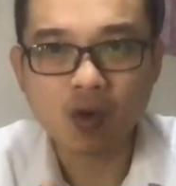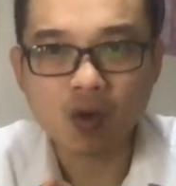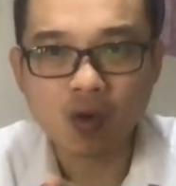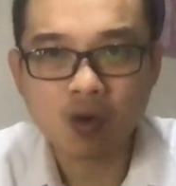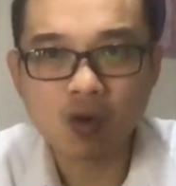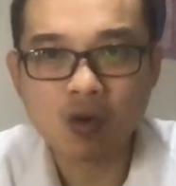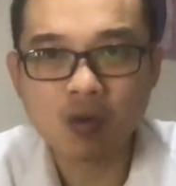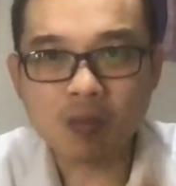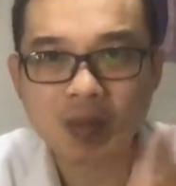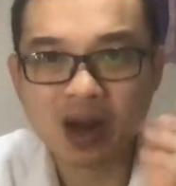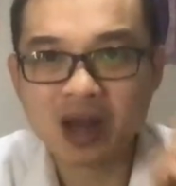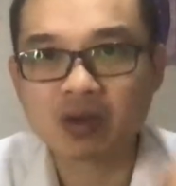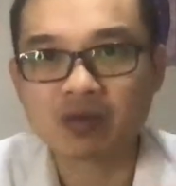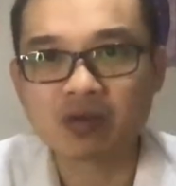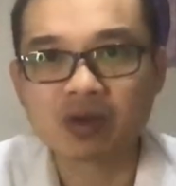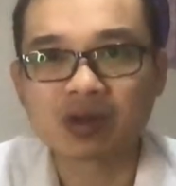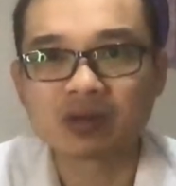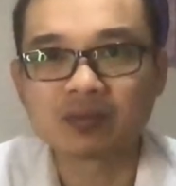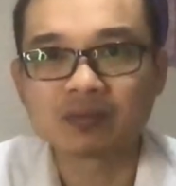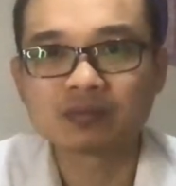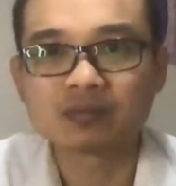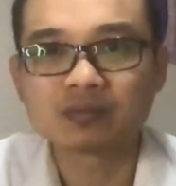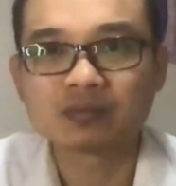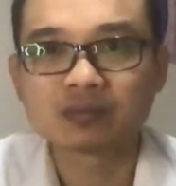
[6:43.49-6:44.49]
all
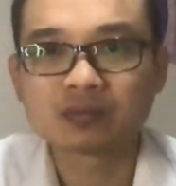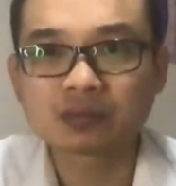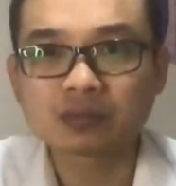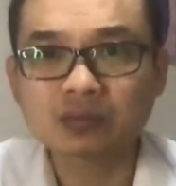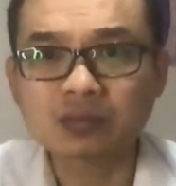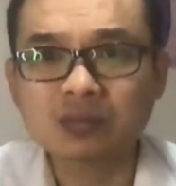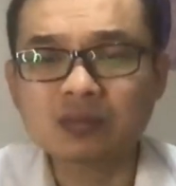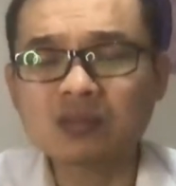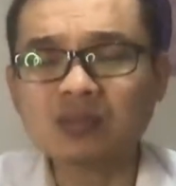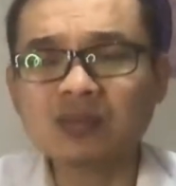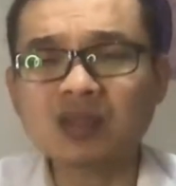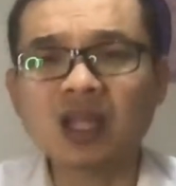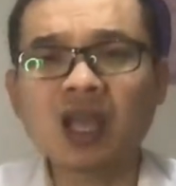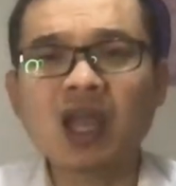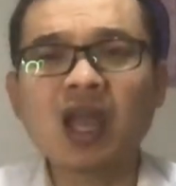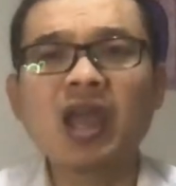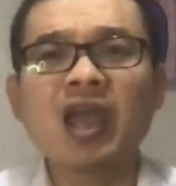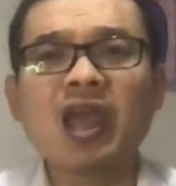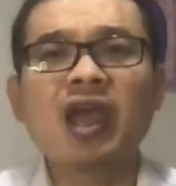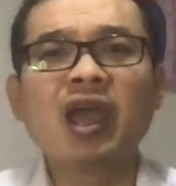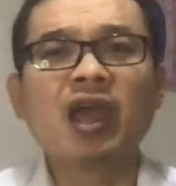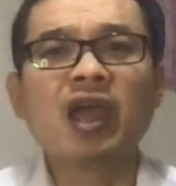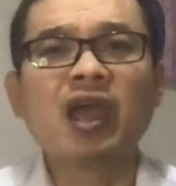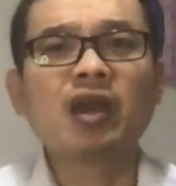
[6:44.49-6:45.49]
migraine.
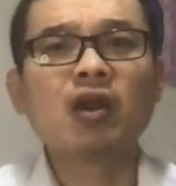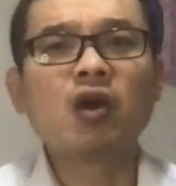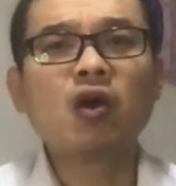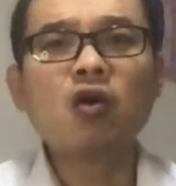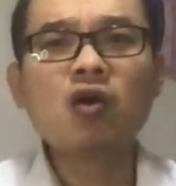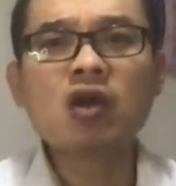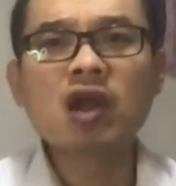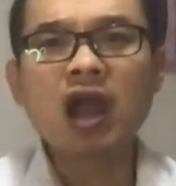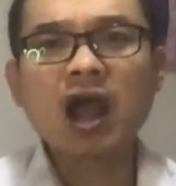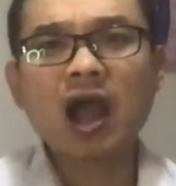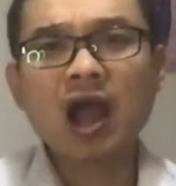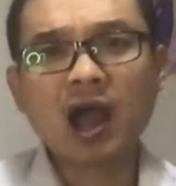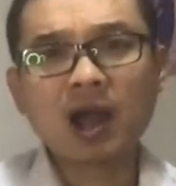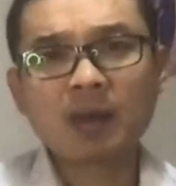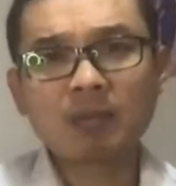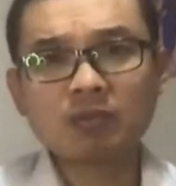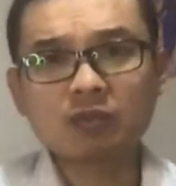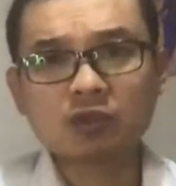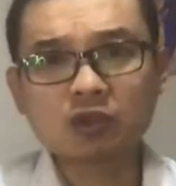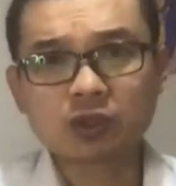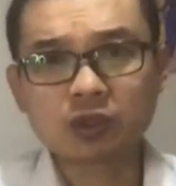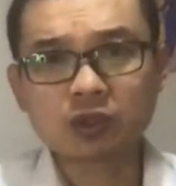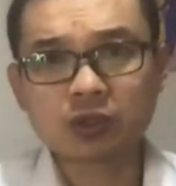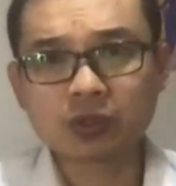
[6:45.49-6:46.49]
It all
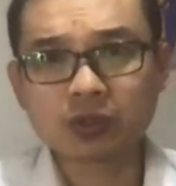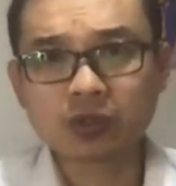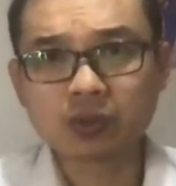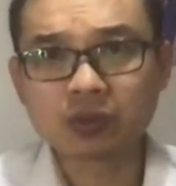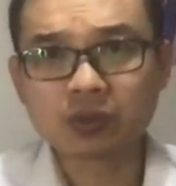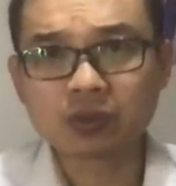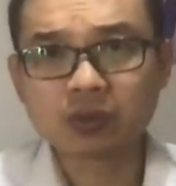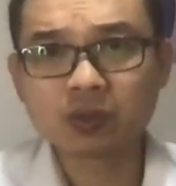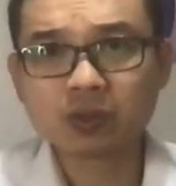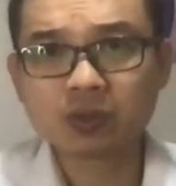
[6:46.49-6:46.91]
comes to